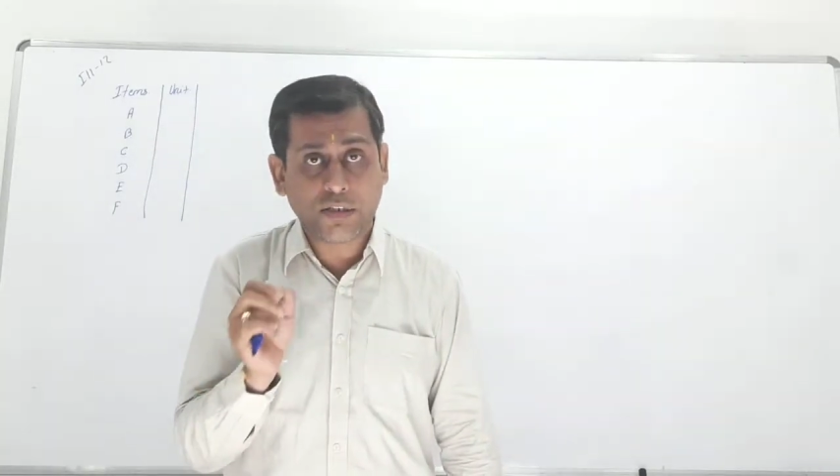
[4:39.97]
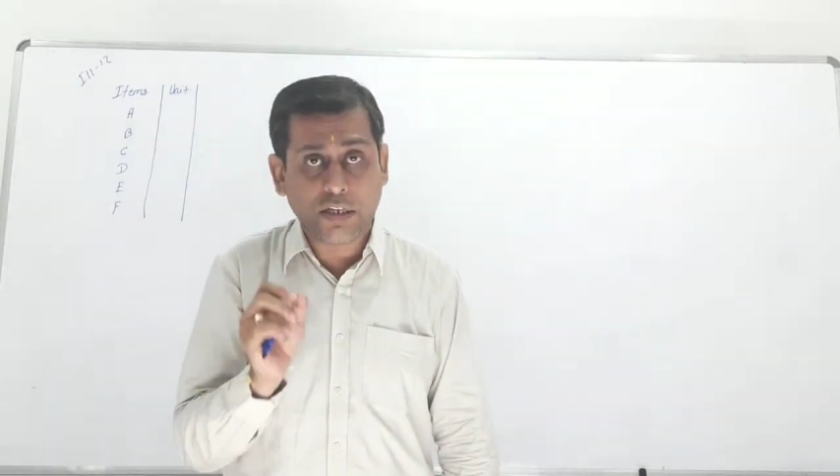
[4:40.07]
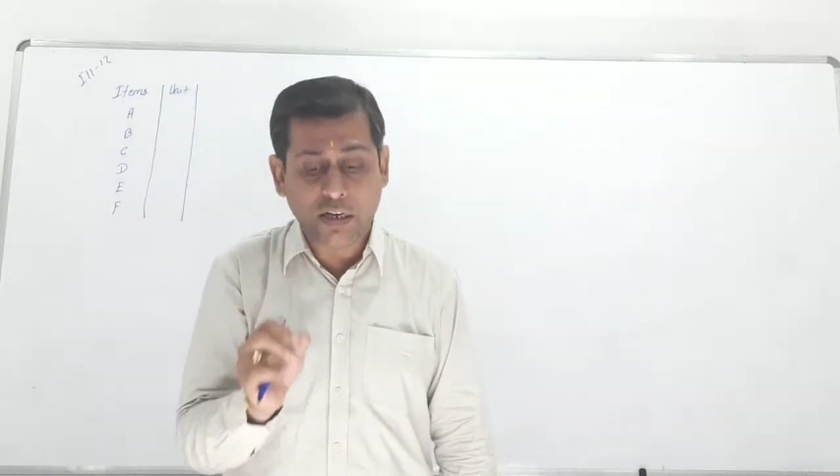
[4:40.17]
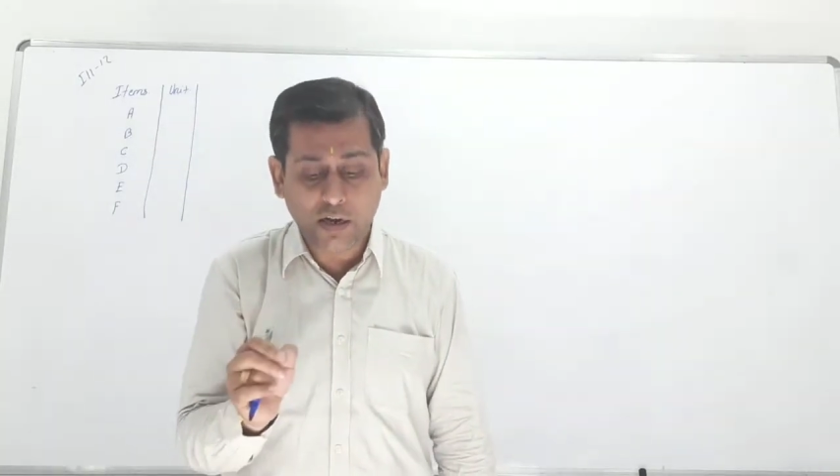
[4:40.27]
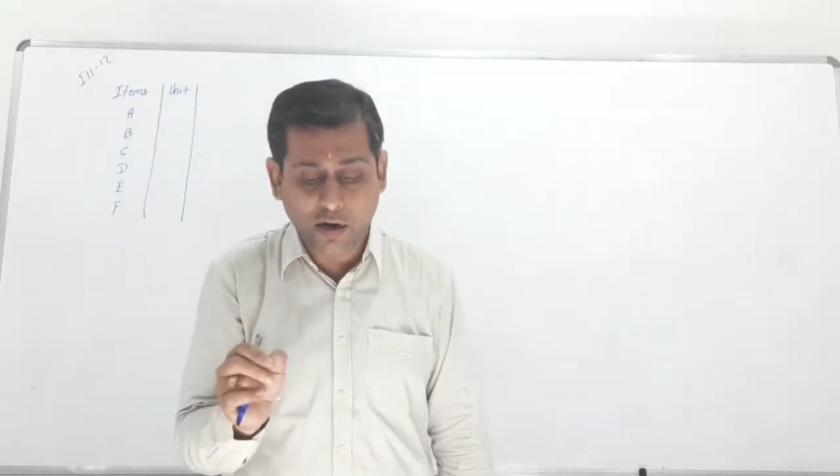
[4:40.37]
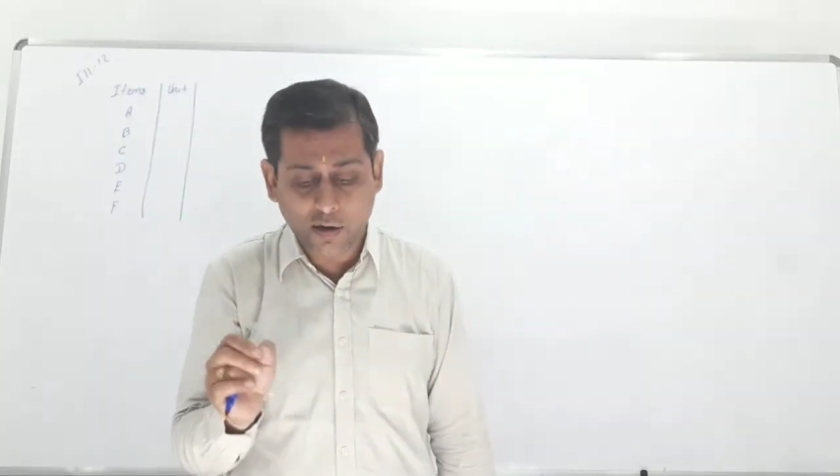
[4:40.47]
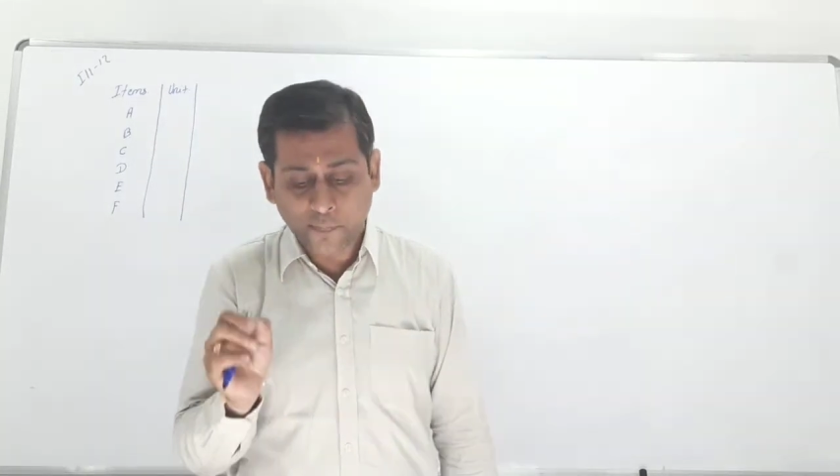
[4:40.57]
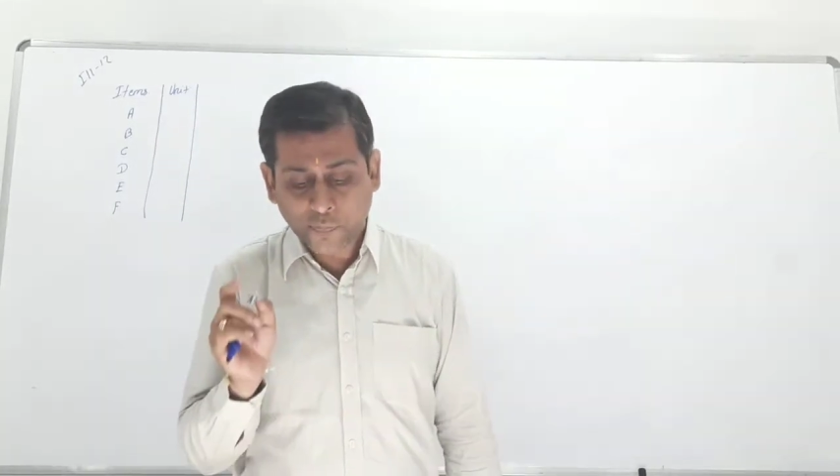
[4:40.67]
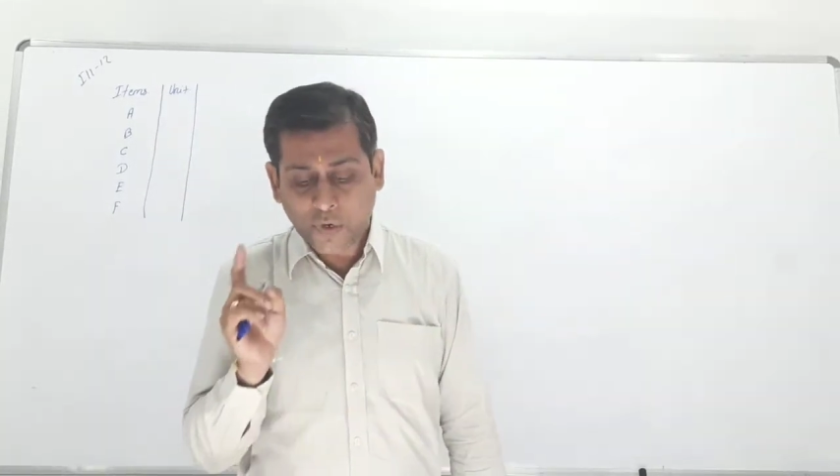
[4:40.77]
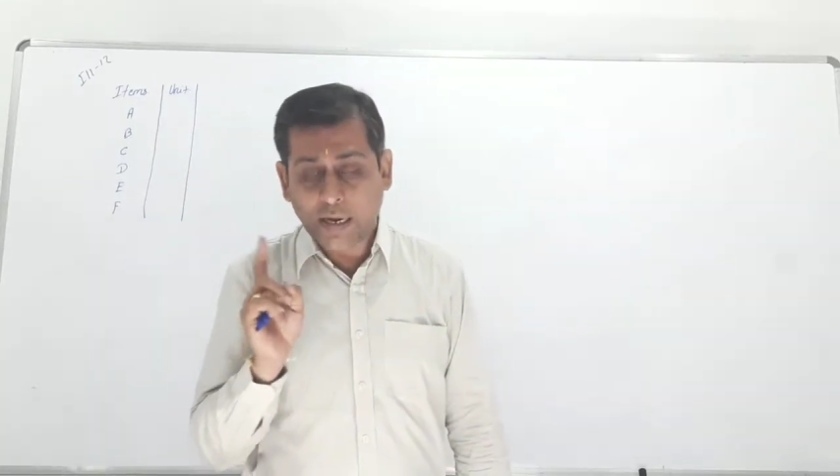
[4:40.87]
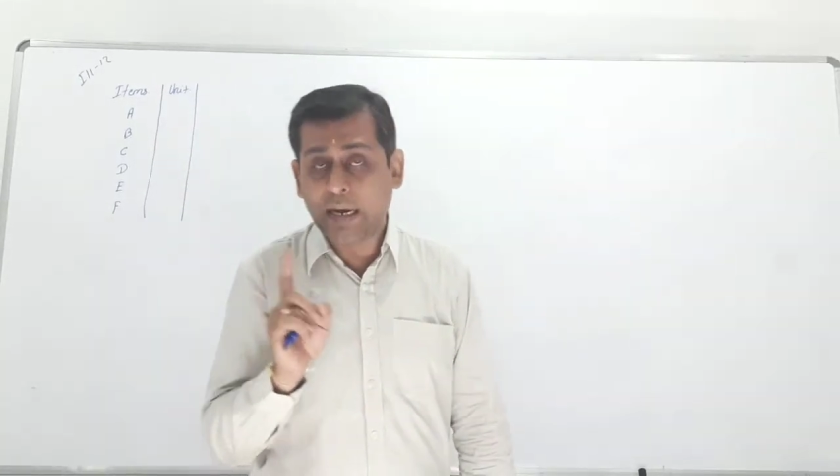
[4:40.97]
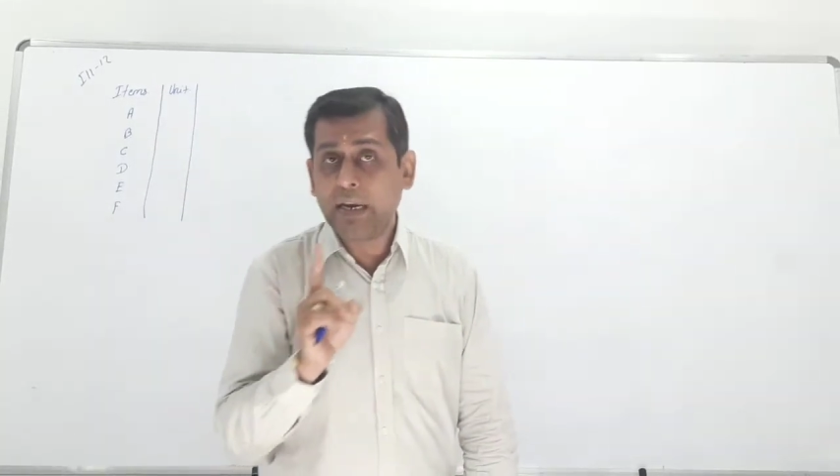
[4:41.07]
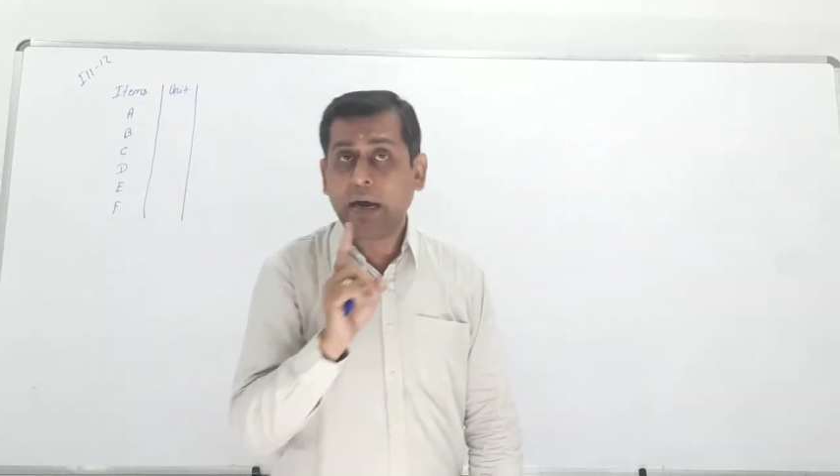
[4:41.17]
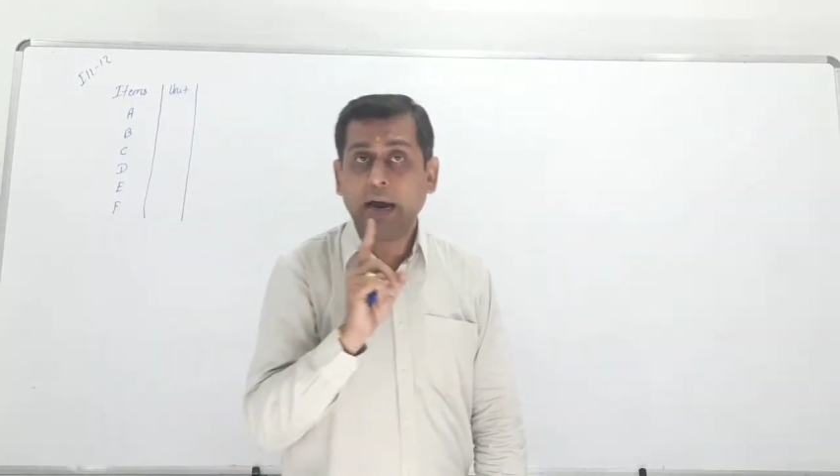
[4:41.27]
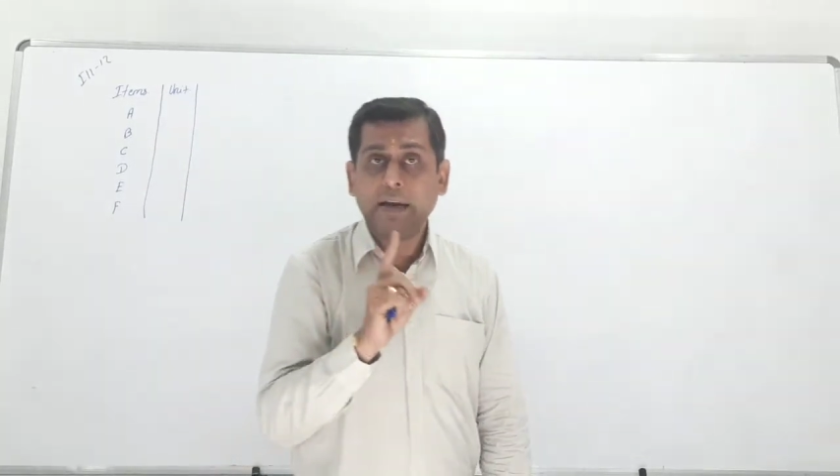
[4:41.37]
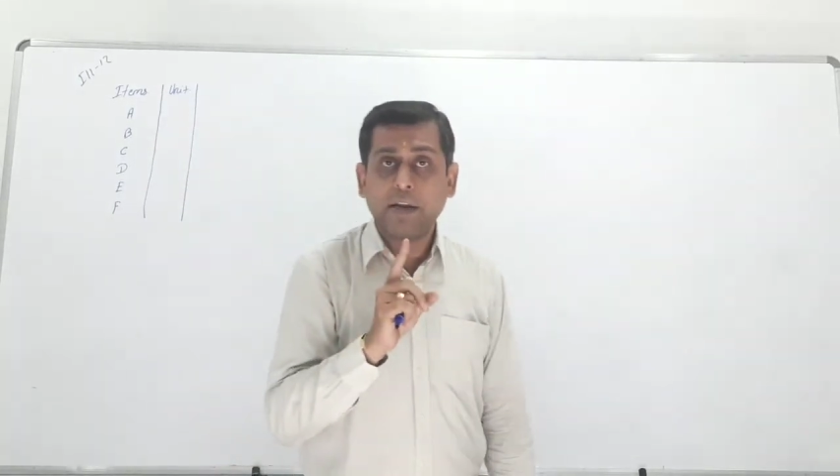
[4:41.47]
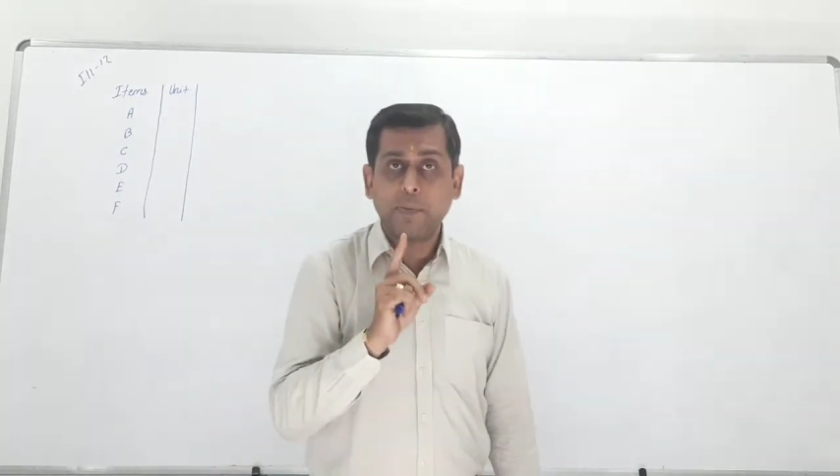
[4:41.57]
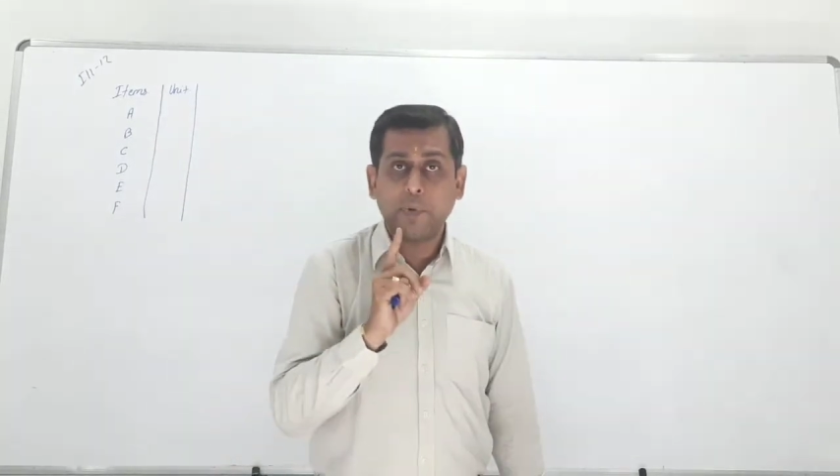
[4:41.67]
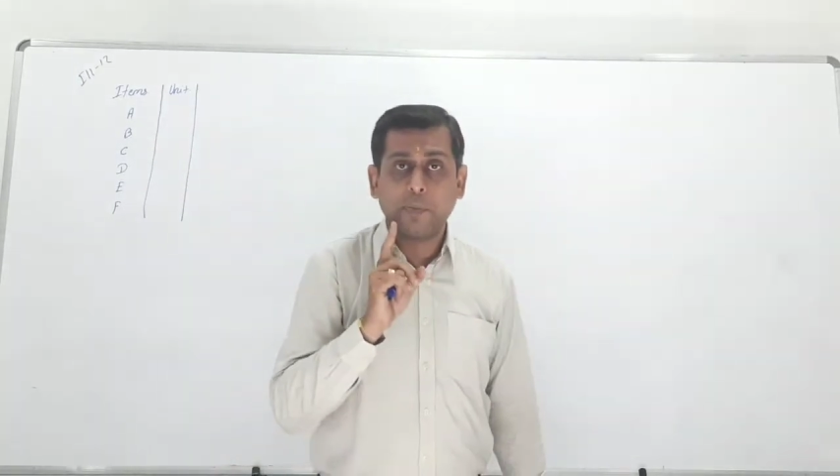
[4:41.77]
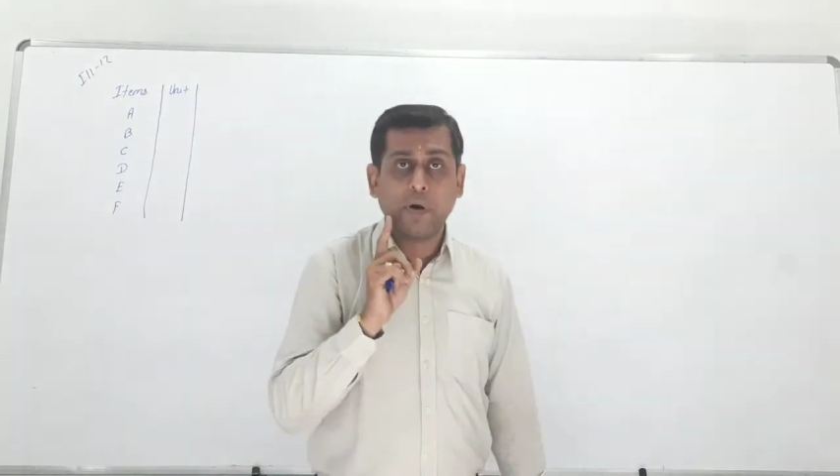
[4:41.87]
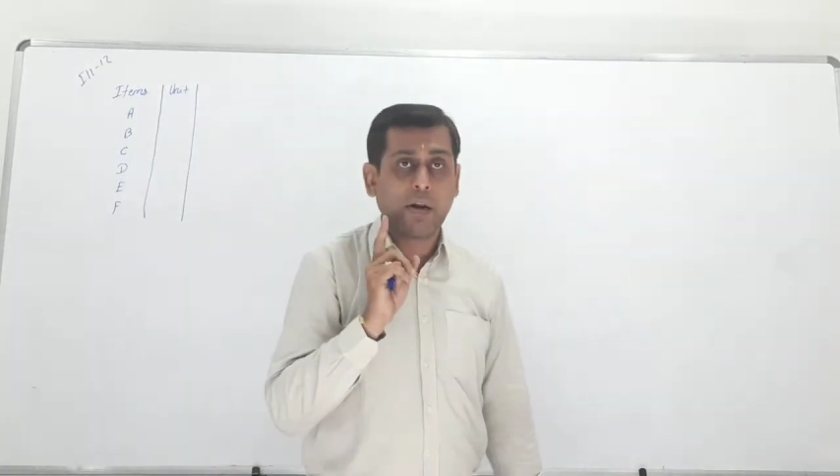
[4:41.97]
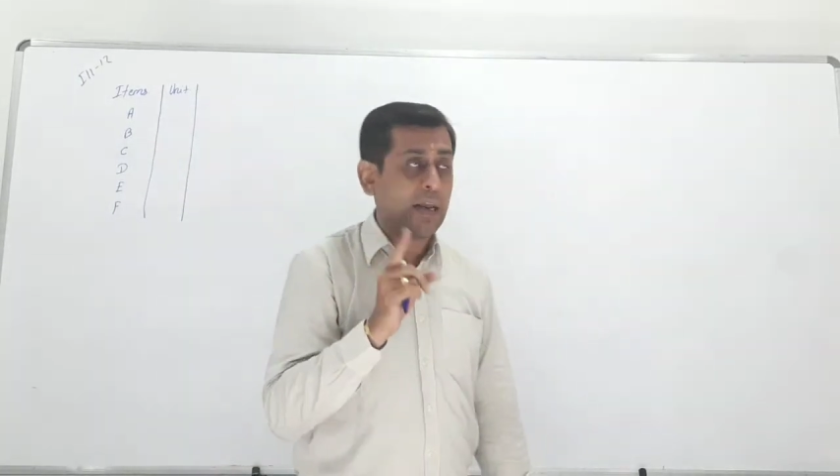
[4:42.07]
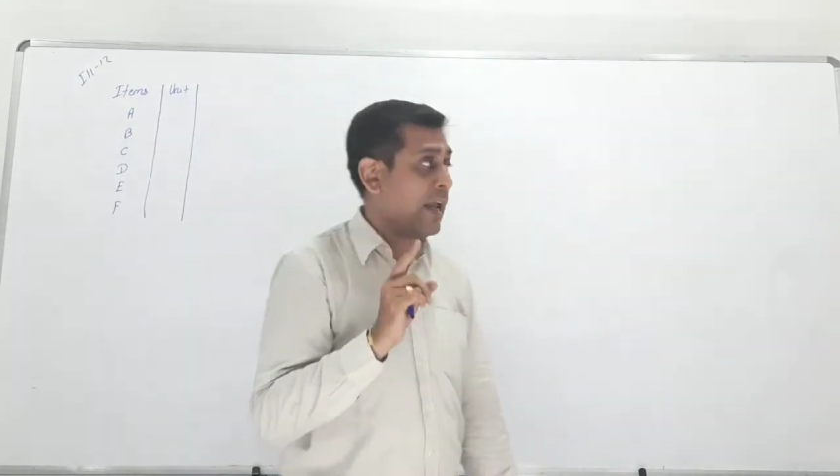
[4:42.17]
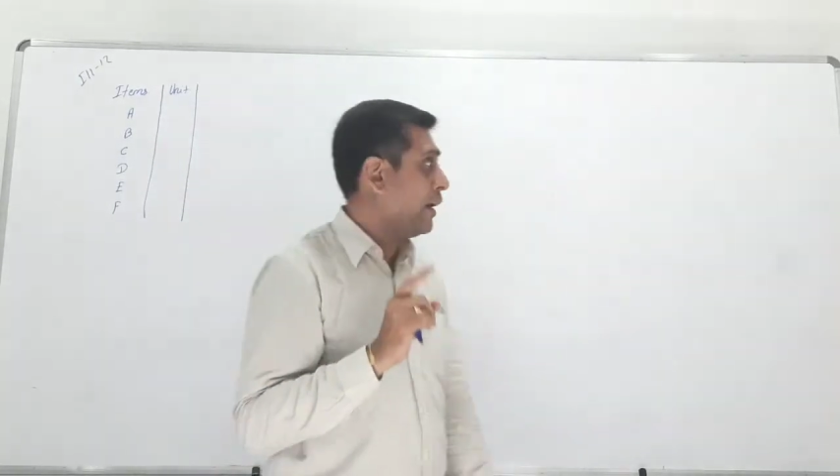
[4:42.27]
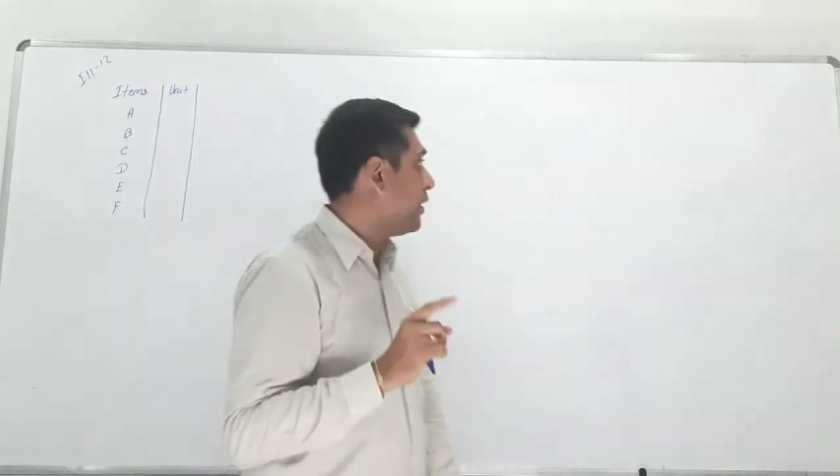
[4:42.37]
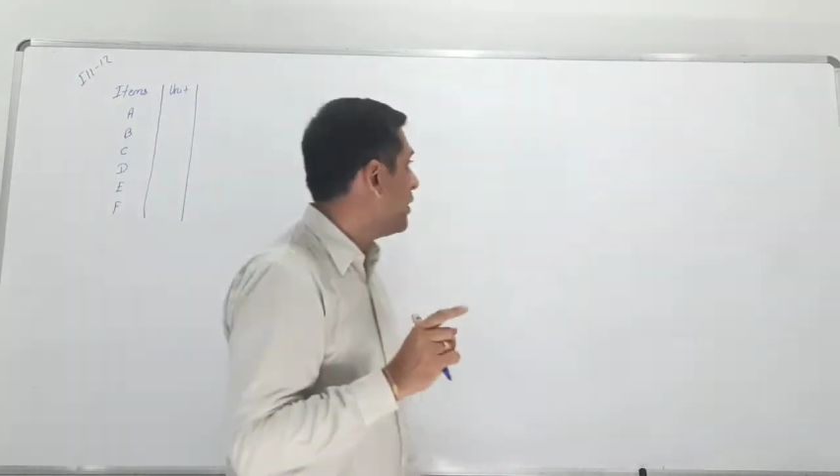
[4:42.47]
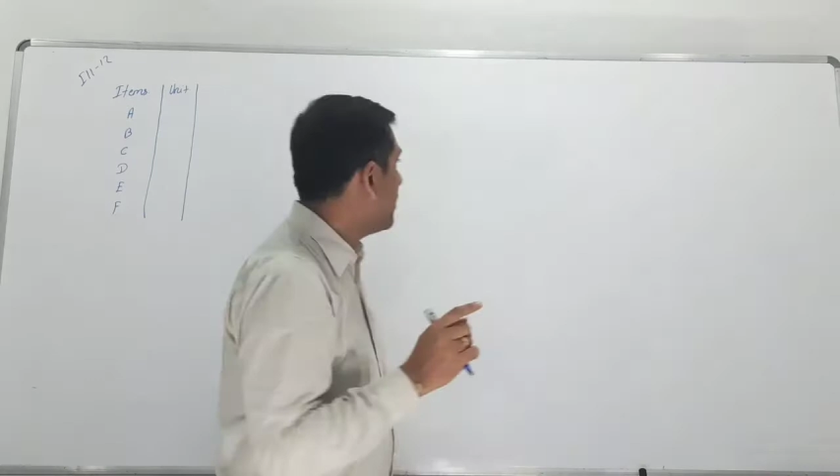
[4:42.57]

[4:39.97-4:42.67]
See here in item number A,